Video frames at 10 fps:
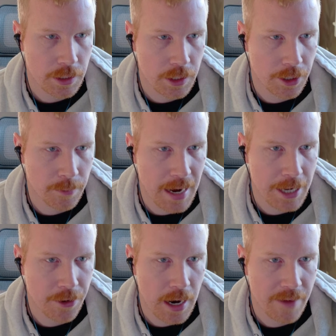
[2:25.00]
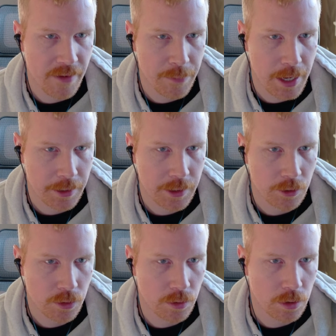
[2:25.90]
It's under My Drive,
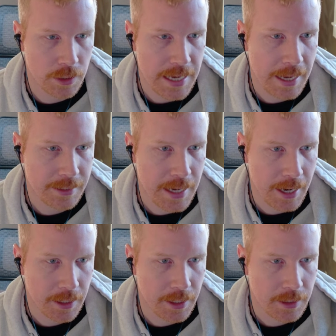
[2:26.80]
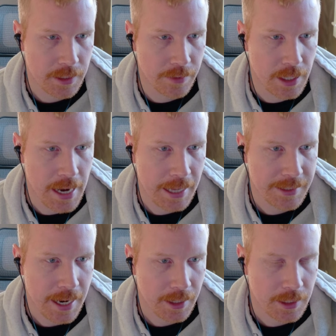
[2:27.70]
FBAExcel Tools, Adtactix, and then
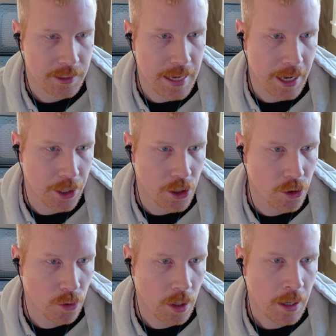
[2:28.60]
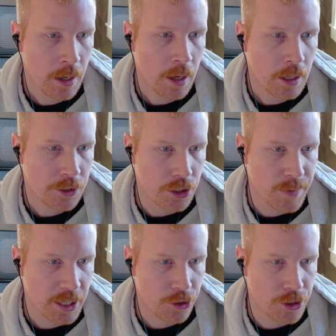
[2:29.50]
Adtactix Data New.
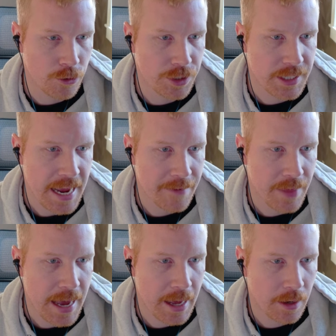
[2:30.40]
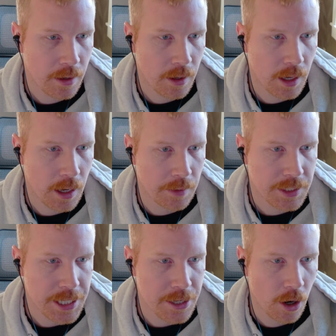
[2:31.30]
Just make sure you save that
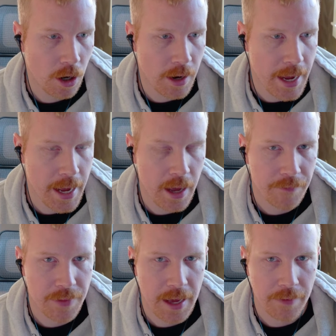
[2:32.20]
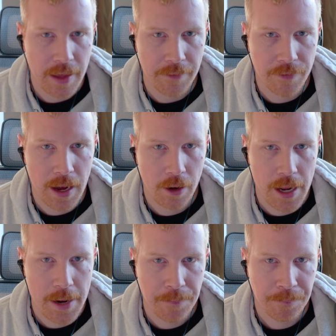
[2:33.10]
TRAF, that file
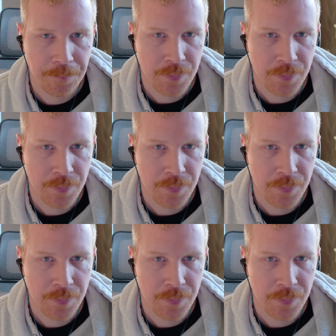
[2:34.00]
name.